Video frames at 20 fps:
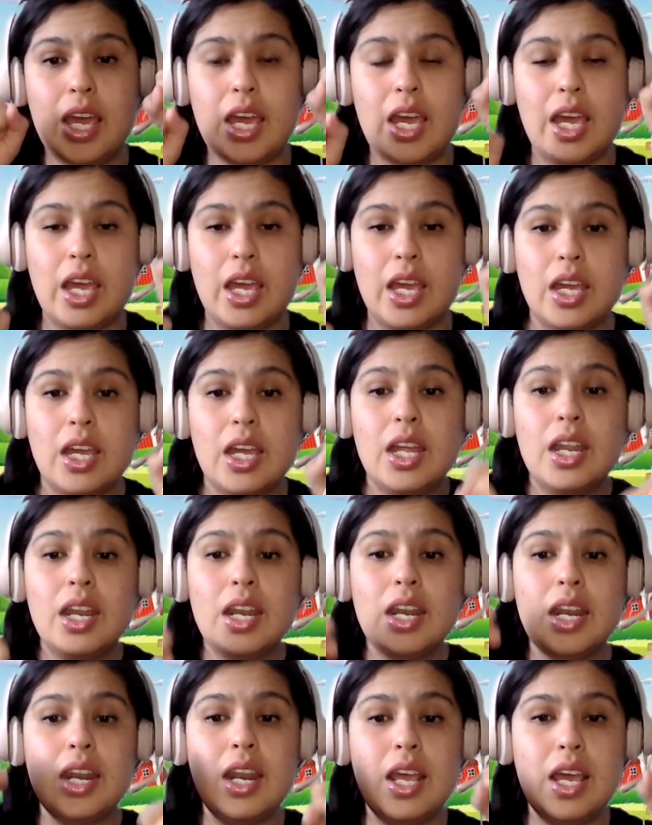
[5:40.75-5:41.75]
Hey,
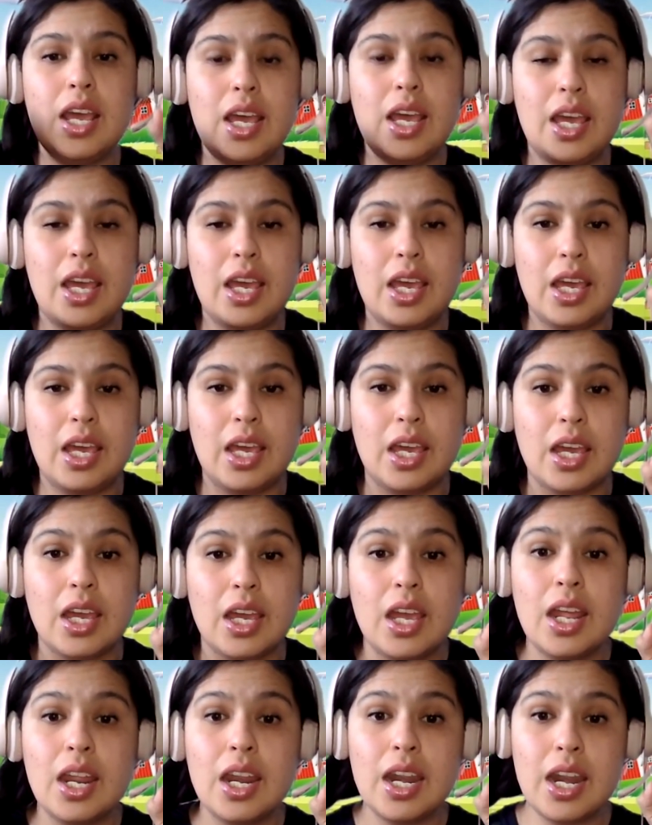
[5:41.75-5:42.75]
hey,
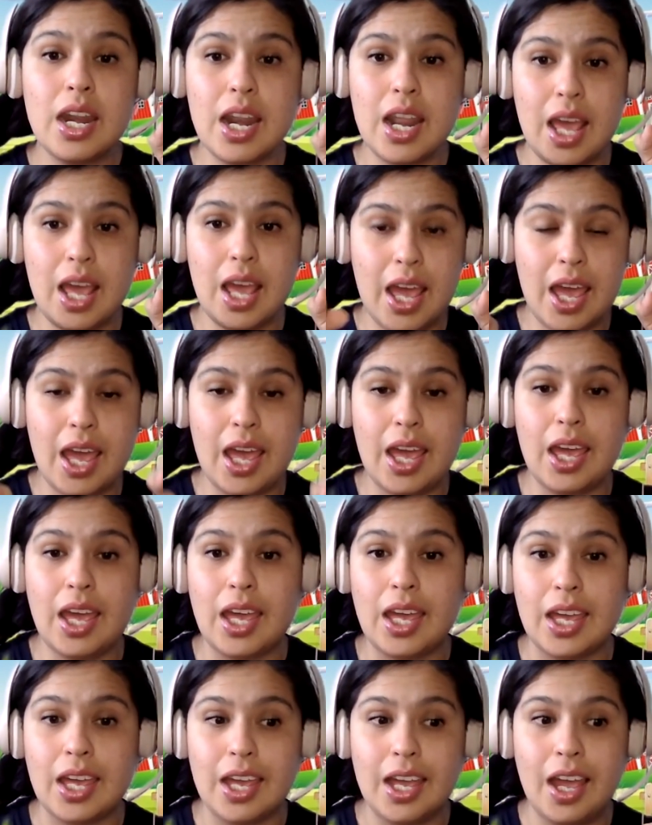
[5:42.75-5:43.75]

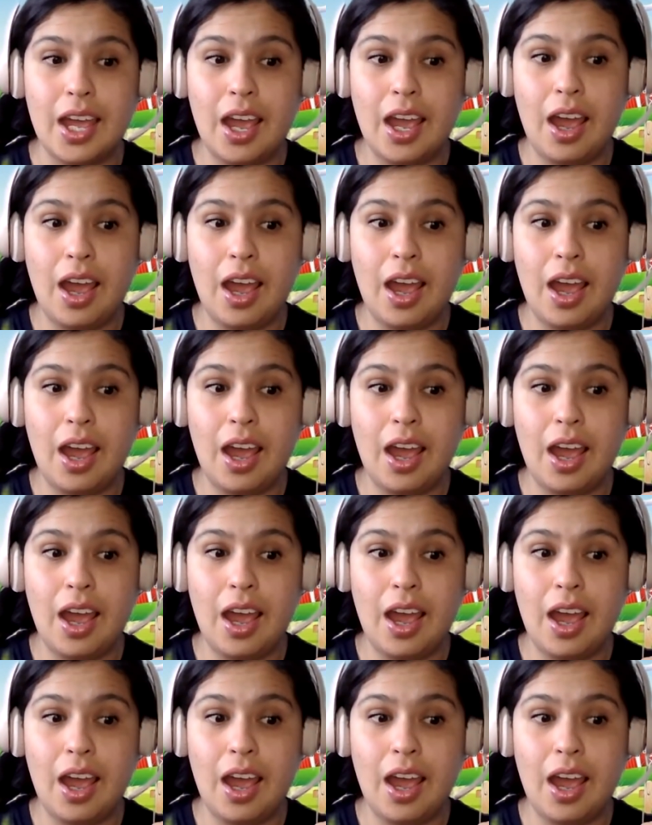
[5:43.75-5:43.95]
hey.